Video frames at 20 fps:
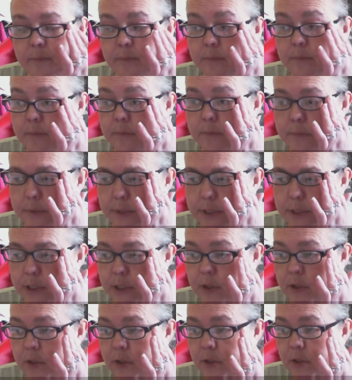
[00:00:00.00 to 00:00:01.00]

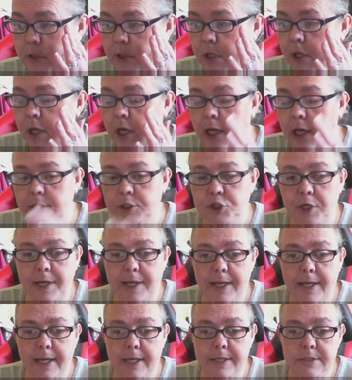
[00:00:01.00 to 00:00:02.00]
So I'll try and
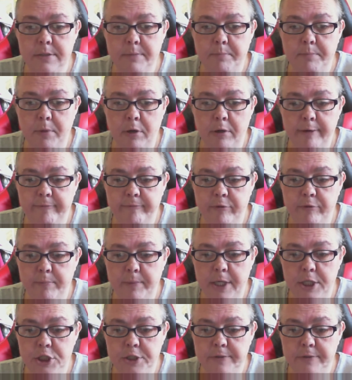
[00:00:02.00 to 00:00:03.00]
get some more
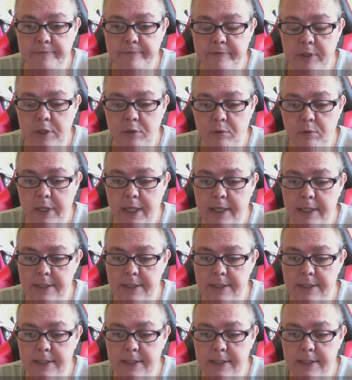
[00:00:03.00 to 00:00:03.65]
information for you guys